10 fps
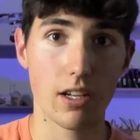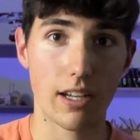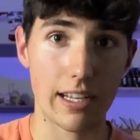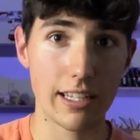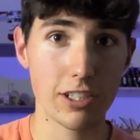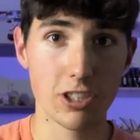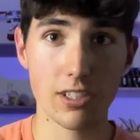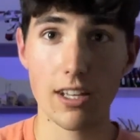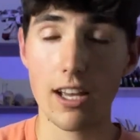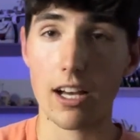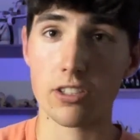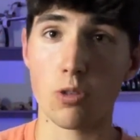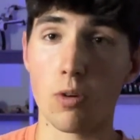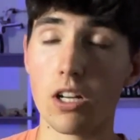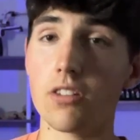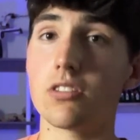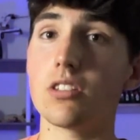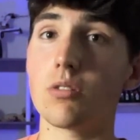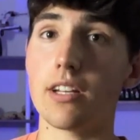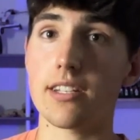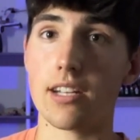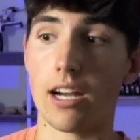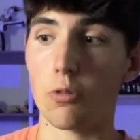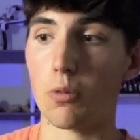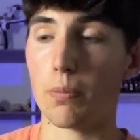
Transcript: adhesion. So what I'll do is I will